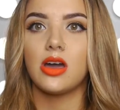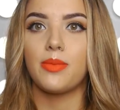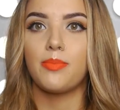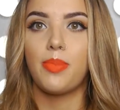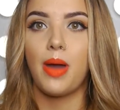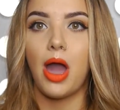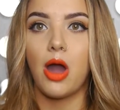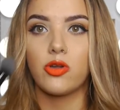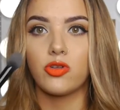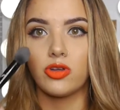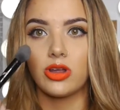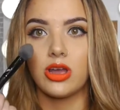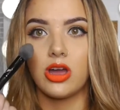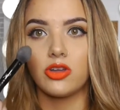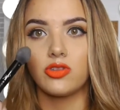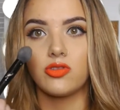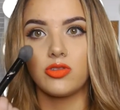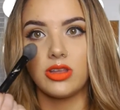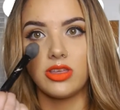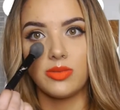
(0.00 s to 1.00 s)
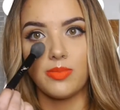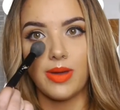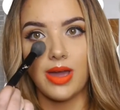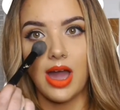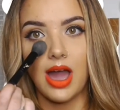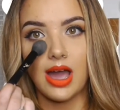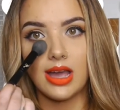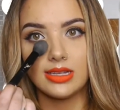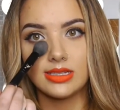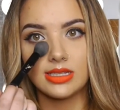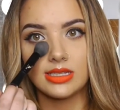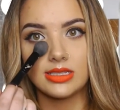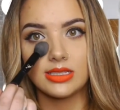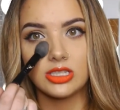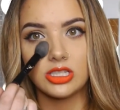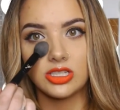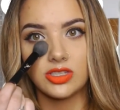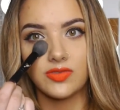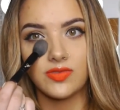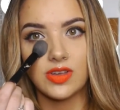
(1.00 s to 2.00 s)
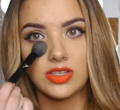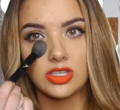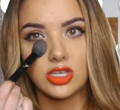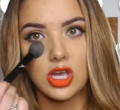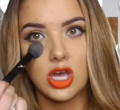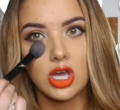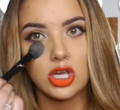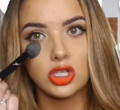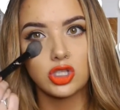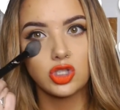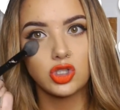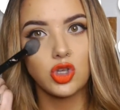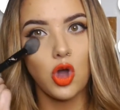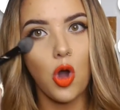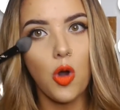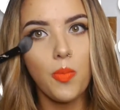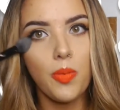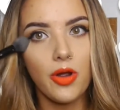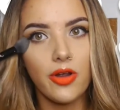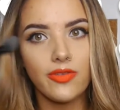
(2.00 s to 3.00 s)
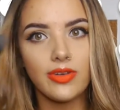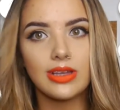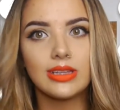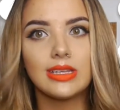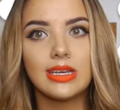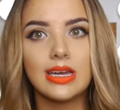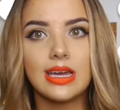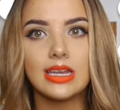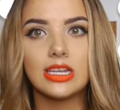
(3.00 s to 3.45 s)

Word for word: and powdering underneath my eyes because it just fits so perfectly,